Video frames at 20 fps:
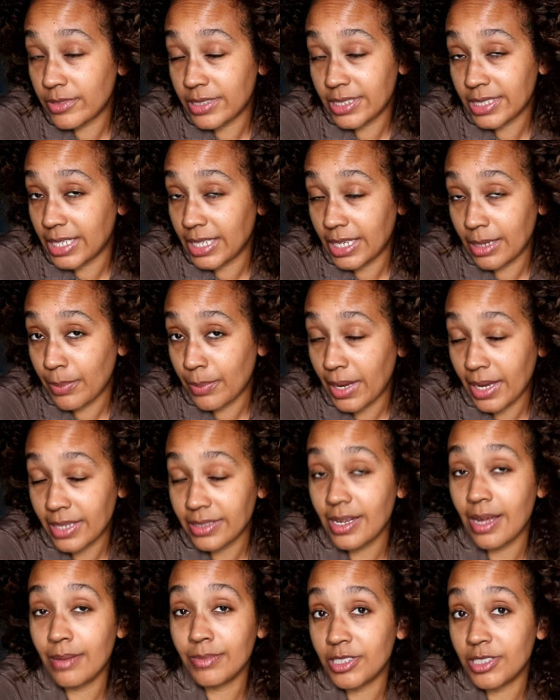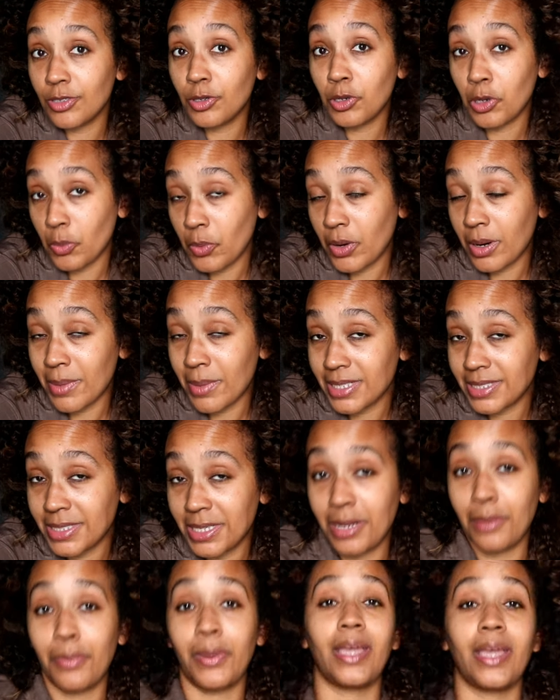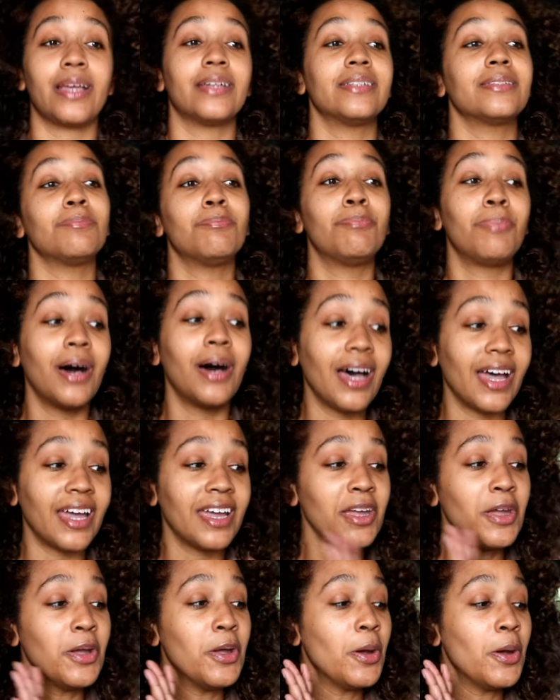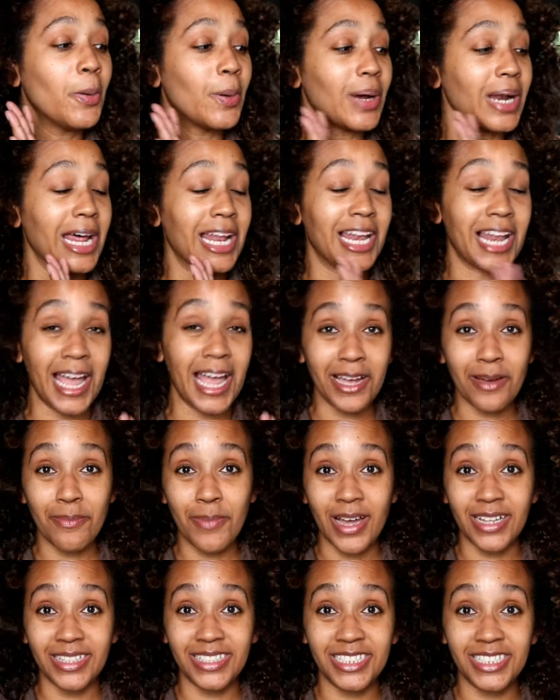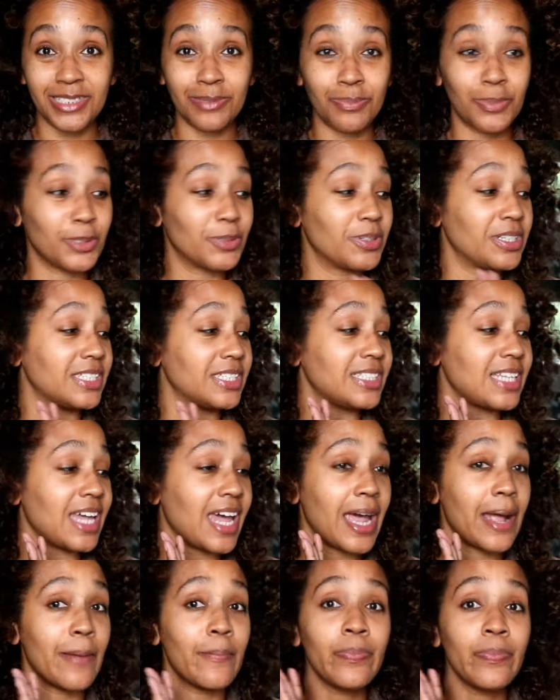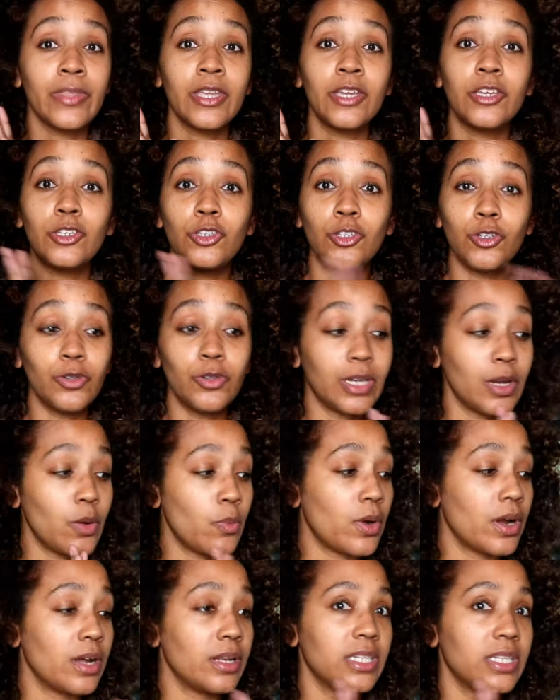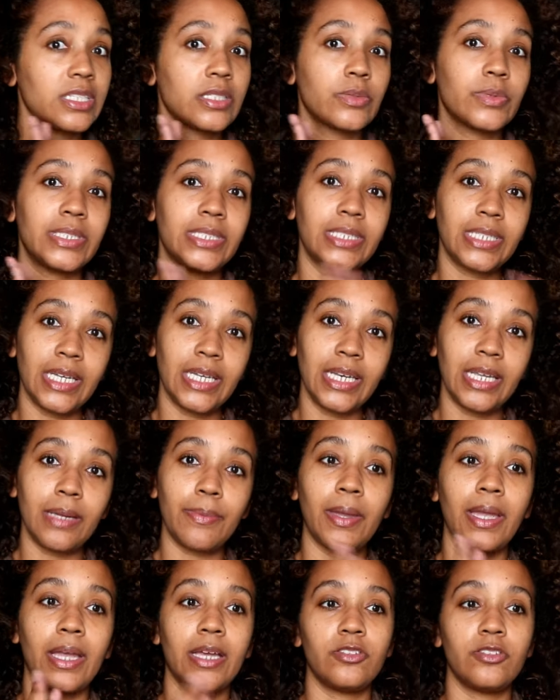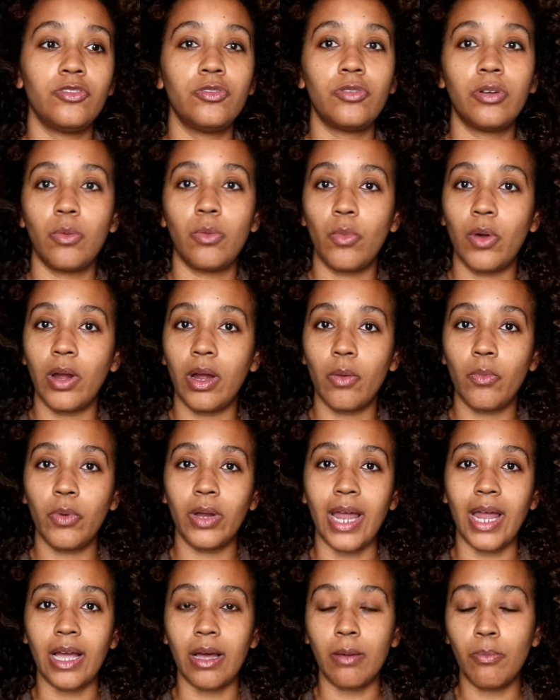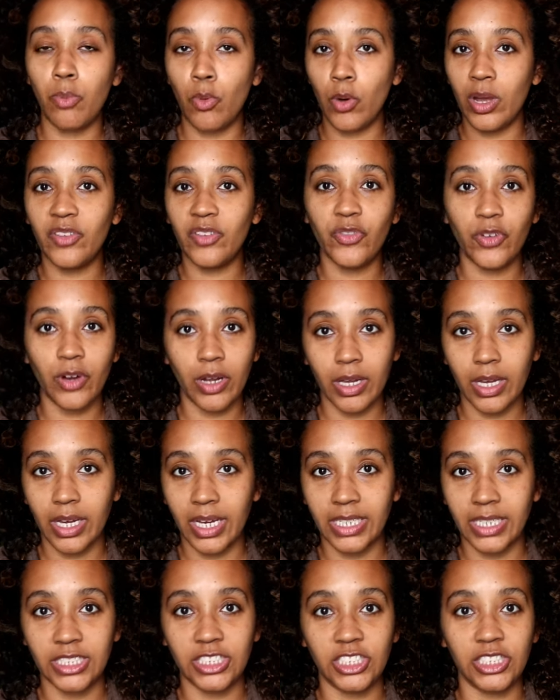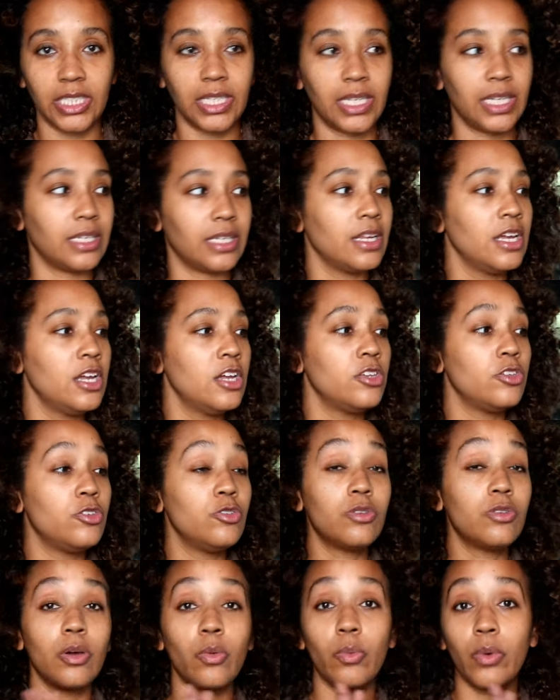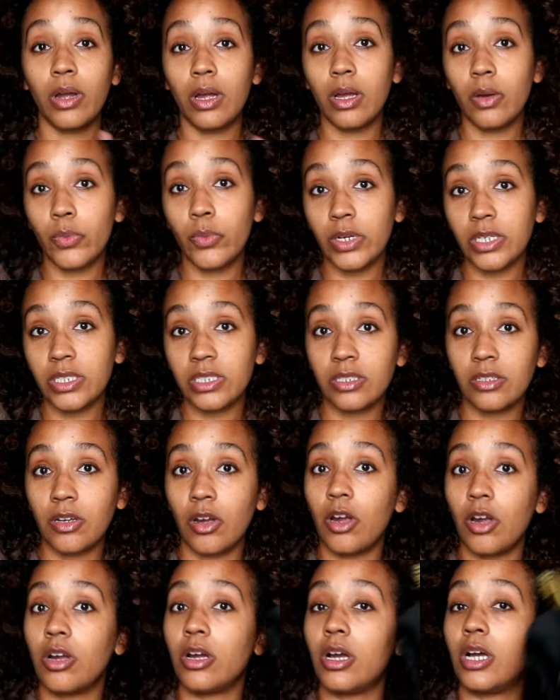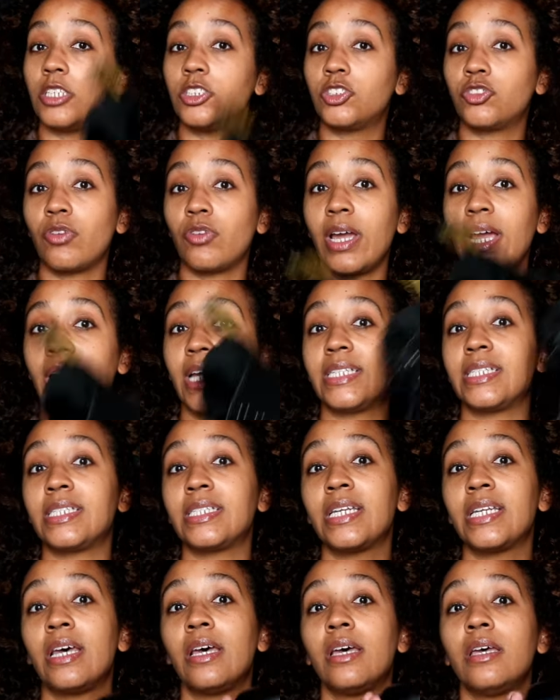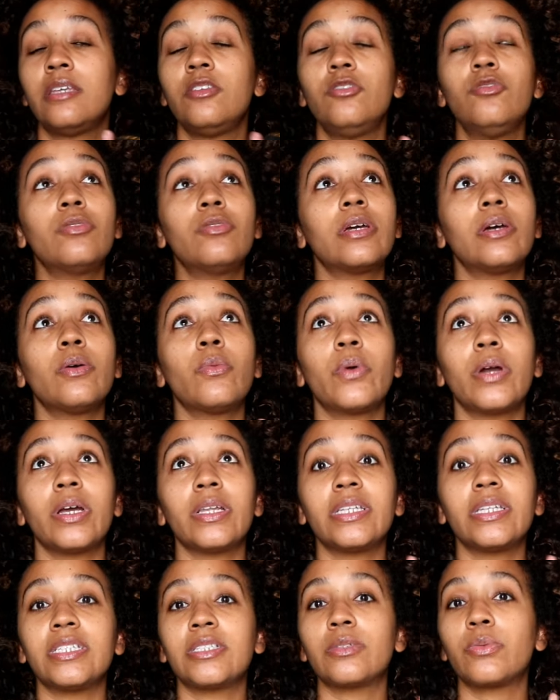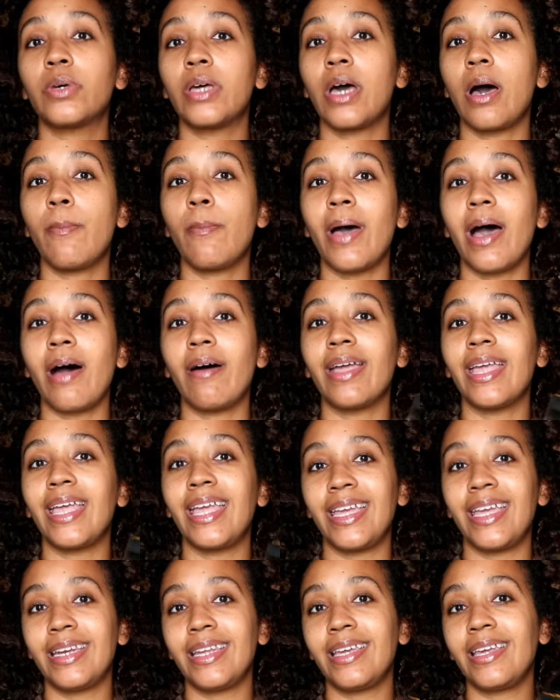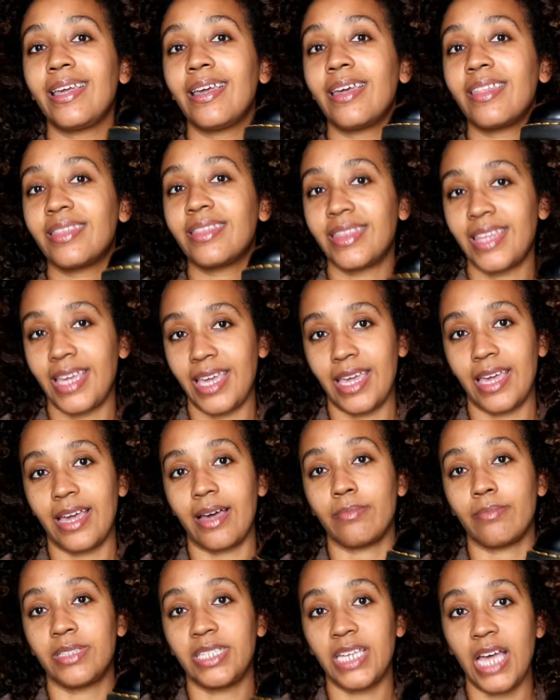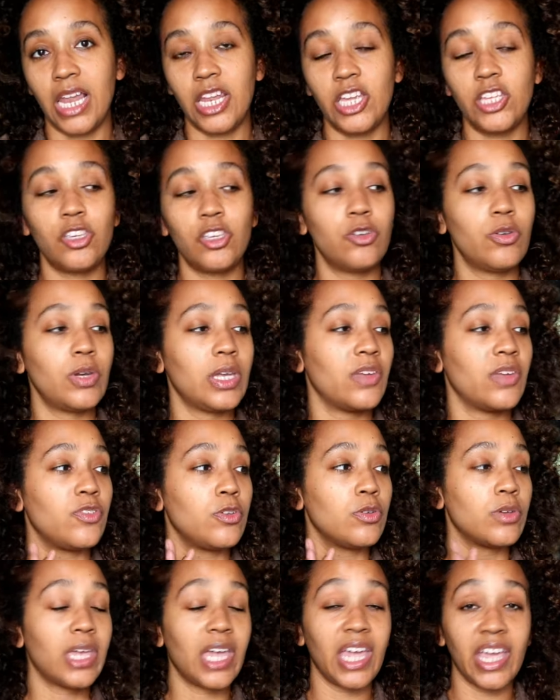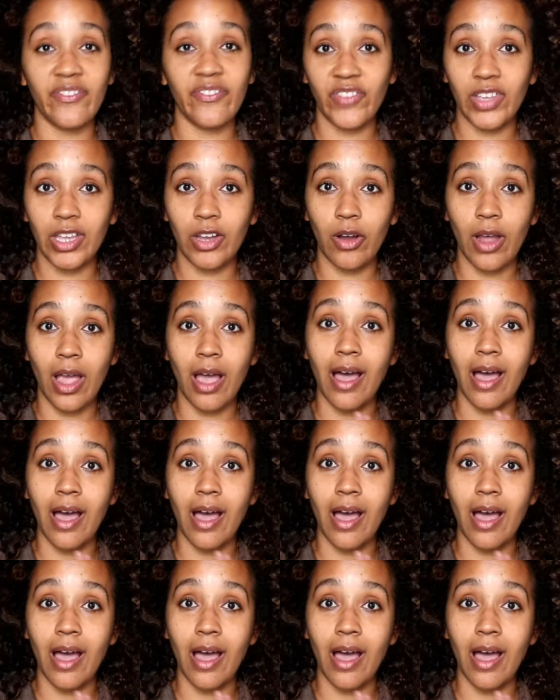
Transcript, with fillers: skinny pants i'm still gonna wear my skinny pants but what i like about this boot is that you can wear this with skinny pants. You can wear them with like a boyfriend cut jean. You can wear it with a skirt, a dress. You can wear this with about anything. I'm telling you, if you can't figure out